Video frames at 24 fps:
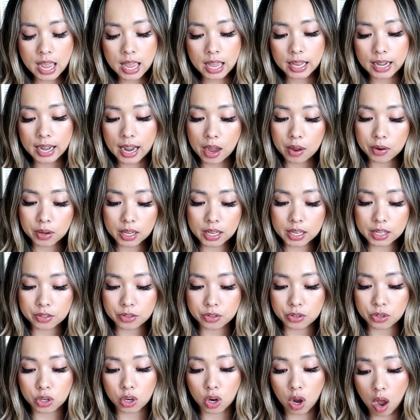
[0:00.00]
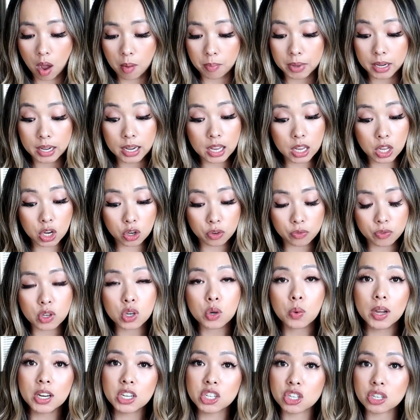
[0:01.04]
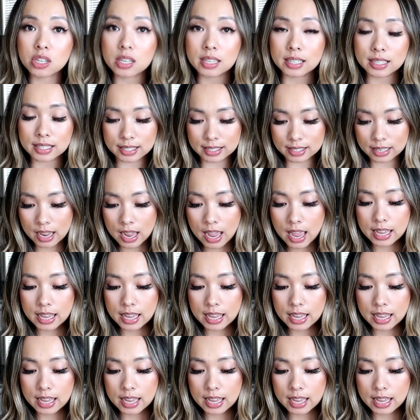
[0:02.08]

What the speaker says: and how to answer common interview questions?